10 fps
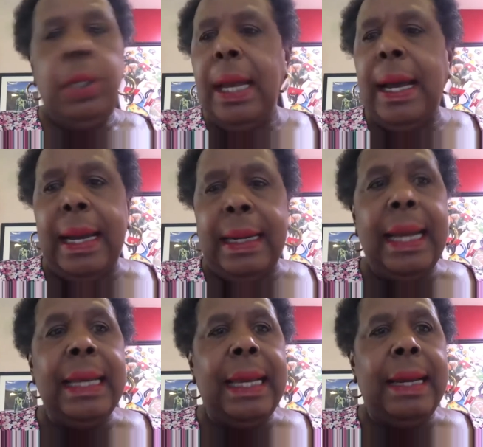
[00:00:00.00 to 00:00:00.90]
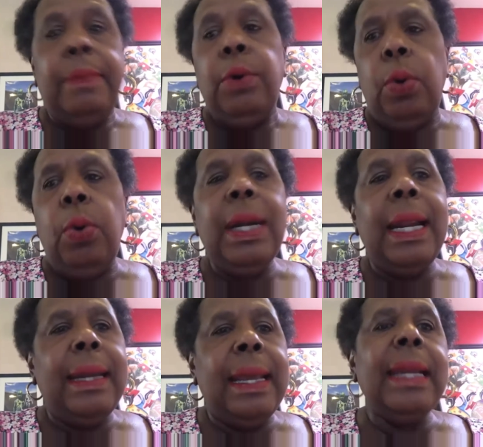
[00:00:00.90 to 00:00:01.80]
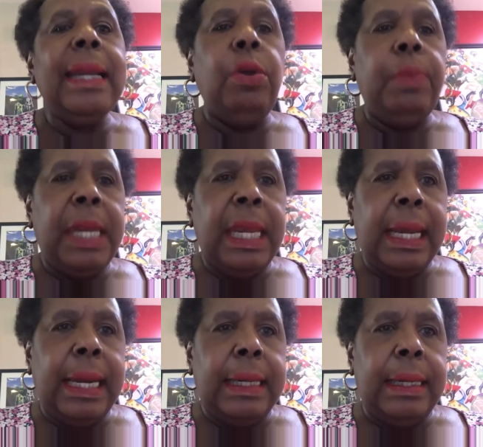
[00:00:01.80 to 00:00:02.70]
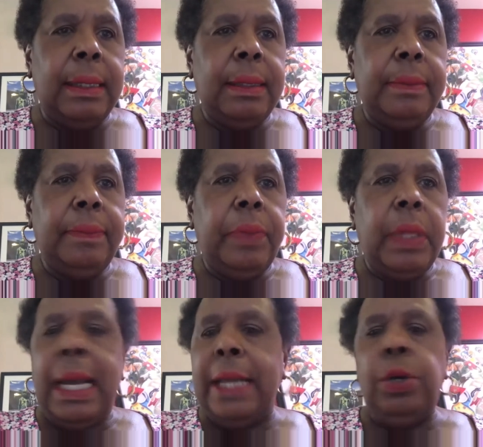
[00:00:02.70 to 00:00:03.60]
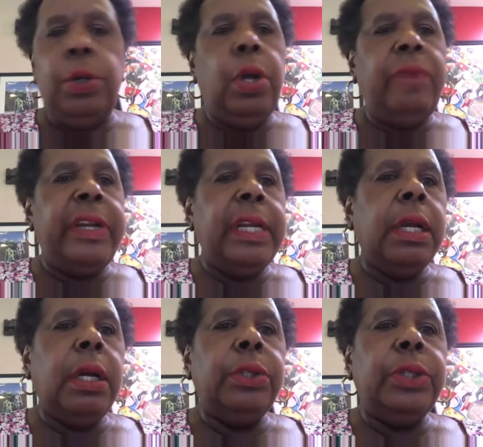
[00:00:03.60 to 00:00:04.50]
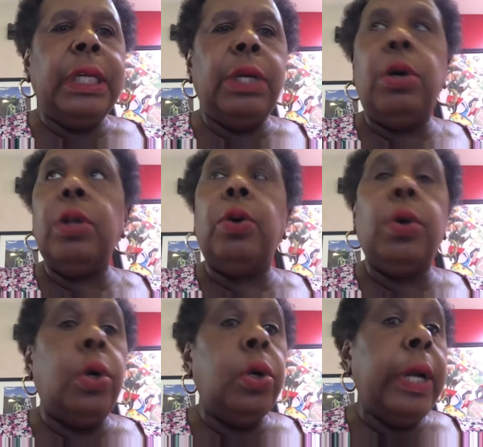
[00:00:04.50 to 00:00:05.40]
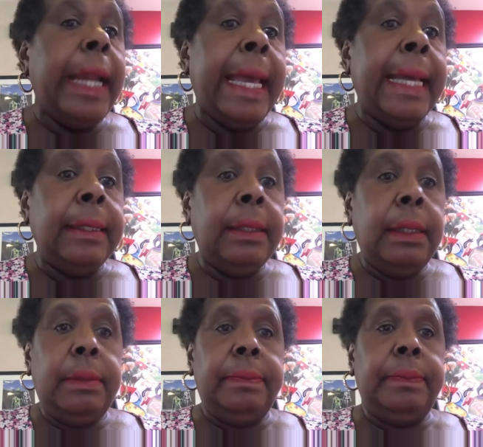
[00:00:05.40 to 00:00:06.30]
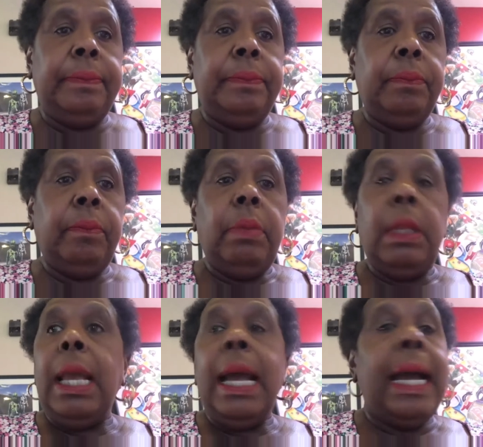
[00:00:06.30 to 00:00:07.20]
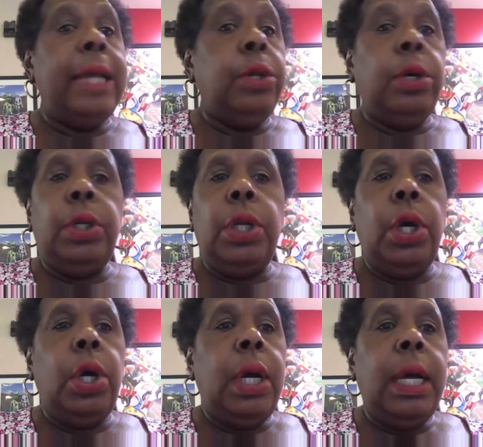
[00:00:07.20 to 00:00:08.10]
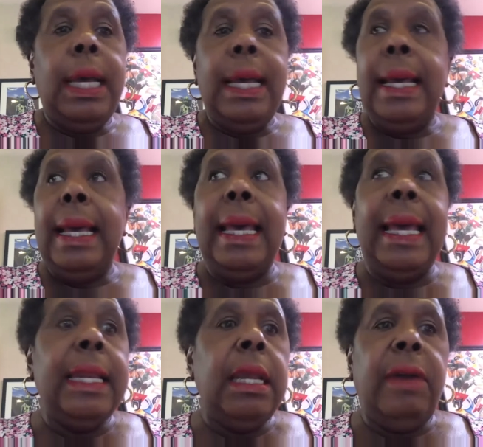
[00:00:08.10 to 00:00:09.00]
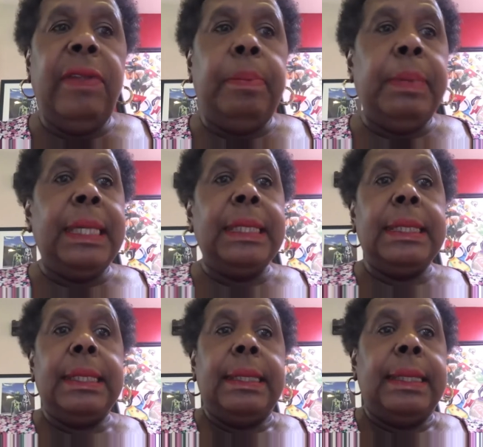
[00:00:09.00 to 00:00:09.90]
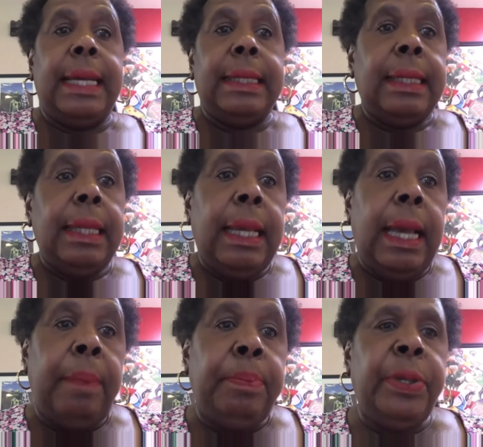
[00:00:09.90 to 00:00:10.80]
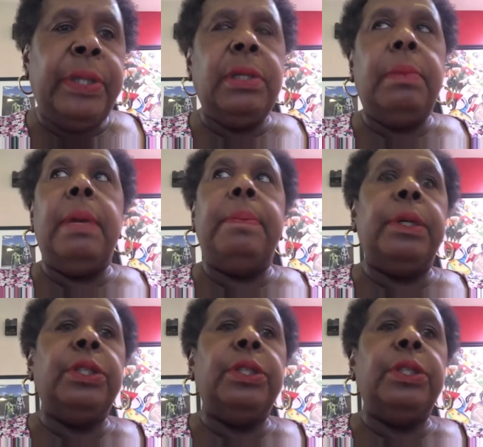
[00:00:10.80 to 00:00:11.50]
And I am una Negra Dominicana. I don't know of any country called Cocolo Land. I don't know any other place that appears on my birth